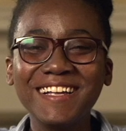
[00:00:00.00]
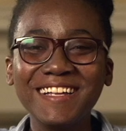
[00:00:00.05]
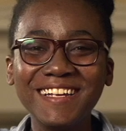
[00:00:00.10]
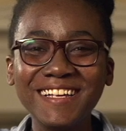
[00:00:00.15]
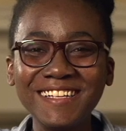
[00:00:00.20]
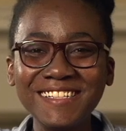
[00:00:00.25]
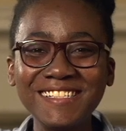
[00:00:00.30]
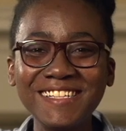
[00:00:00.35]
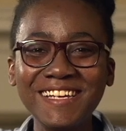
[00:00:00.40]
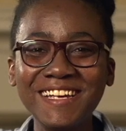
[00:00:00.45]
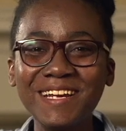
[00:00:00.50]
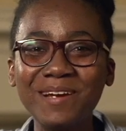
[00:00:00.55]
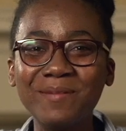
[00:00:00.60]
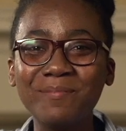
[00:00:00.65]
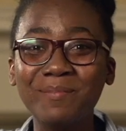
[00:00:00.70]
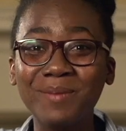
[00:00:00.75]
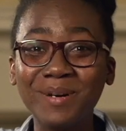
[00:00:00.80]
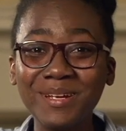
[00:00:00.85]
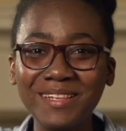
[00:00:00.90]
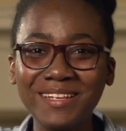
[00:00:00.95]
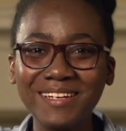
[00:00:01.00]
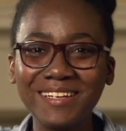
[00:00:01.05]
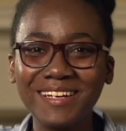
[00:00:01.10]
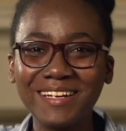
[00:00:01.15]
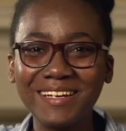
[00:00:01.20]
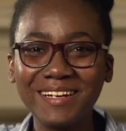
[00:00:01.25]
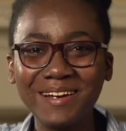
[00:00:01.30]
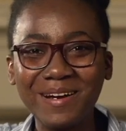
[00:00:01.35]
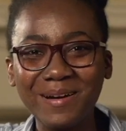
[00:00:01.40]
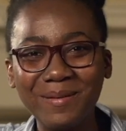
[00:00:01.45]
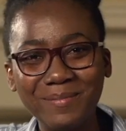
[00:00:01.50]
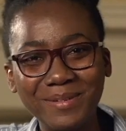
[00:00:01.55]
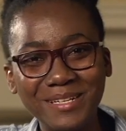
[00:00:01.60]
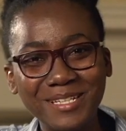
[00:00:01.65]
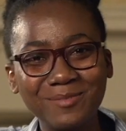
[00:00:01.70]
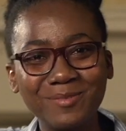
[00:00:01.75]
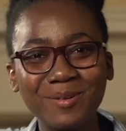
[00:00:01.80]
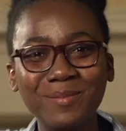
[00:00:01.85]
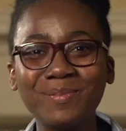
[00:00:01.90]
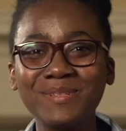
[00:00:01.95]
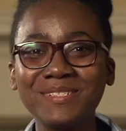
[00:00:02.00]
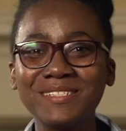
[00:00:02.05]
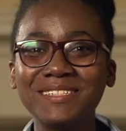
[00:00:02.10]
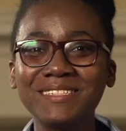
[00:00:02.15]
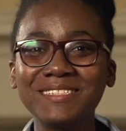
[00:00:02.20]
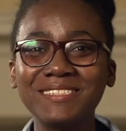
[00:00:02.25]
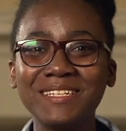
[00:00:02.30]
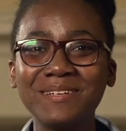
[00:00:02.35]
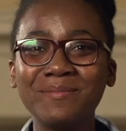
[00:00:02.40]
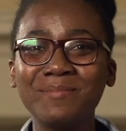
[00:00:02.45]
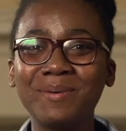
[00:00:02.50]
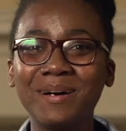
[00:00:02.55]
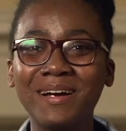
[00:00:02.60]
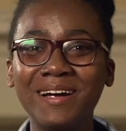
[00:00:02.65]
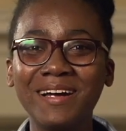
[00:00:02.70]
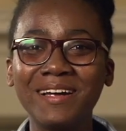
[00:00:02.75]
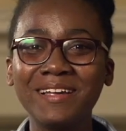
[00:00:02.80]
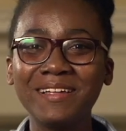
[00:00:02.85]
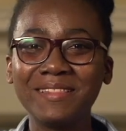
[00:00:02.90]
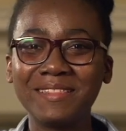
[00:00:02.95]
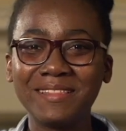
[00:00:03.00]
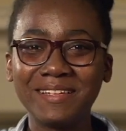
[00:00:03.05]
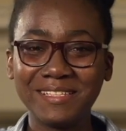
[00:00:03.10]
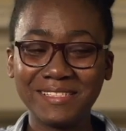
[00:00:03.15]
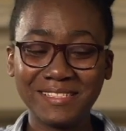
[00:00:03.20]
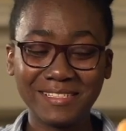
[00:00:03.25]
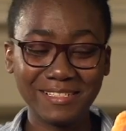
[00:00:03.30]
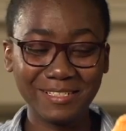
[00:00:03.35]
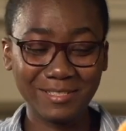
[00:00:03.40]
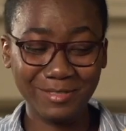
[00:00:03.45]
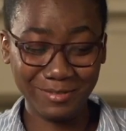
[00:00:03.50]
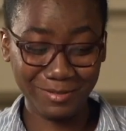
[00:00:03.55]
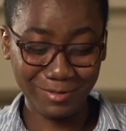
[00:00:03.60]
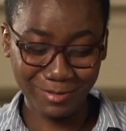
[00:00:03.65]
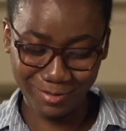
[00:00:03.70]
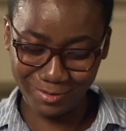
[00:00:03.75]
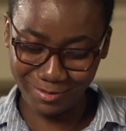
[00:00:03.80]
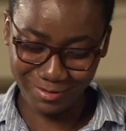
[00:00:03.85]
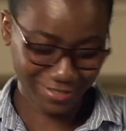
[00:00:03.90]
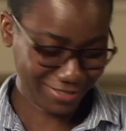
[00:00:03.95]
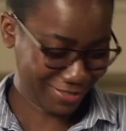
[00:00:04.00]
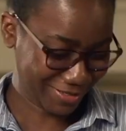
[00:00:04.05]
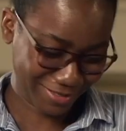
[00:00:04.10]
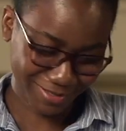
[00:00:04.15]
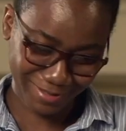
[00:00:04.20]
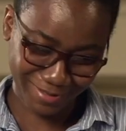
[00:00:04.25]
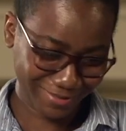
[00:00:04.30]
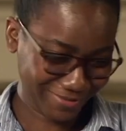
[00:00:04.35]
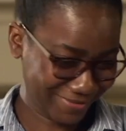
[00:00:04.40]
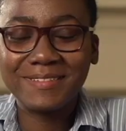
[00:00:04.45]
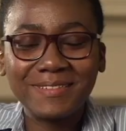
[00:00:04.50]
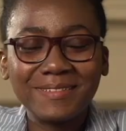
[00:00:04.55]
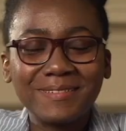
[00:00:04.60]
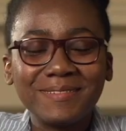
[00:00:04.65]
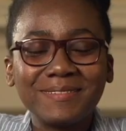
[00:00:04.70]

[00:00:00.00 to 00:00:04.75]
Let's say your monthly income is represented by this at so no.